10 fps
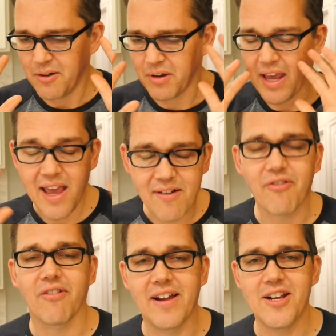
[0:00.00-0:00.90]

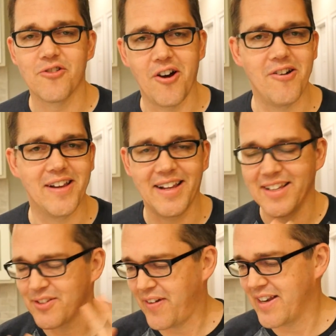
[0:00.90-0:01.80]
carefree droning
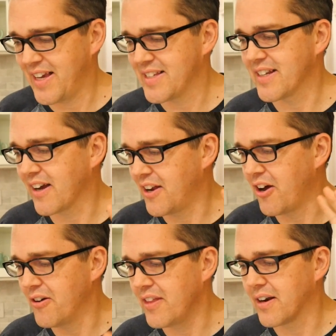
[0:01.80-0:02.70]
is fantastic. I
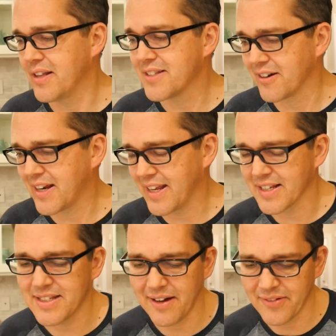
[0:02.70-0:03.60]
know that it's not getting
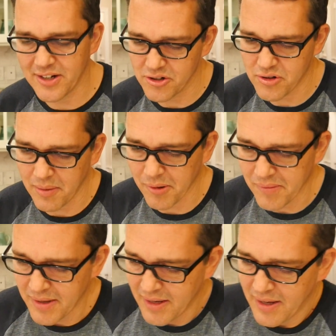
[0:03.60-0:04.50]
itself into
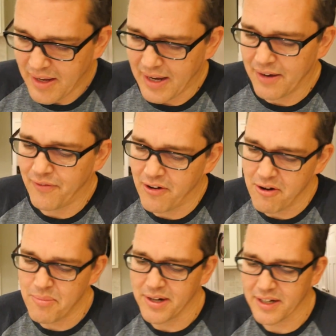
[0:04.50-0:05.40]
trouble.
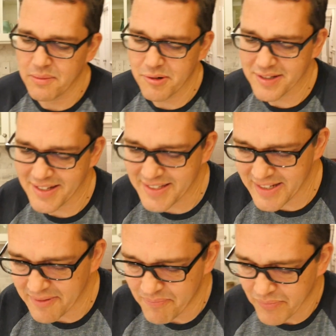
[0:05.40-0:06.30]
Very predictable, as I
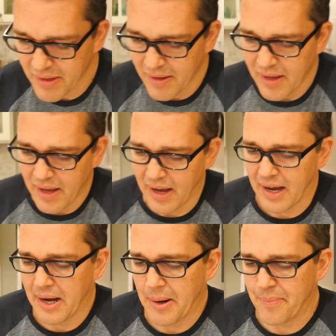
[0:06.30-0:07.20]
said.
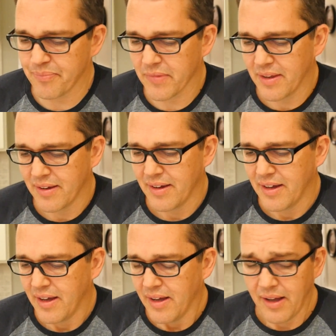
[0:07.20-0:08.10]
And
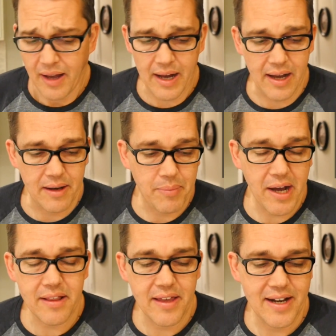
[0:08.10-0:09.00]

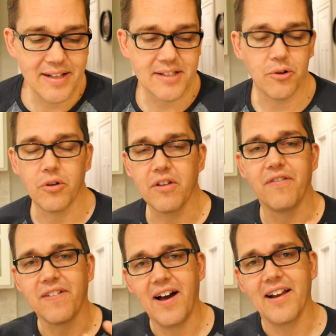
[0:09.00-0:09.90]
part of that is all the
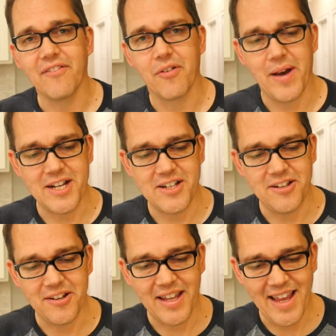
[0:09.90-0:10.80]
flight
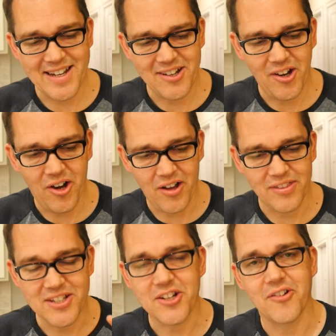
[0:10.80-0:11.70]
information you get
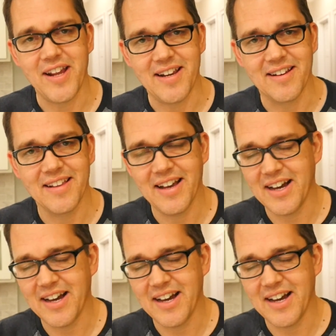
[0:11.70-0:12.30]
on the screen.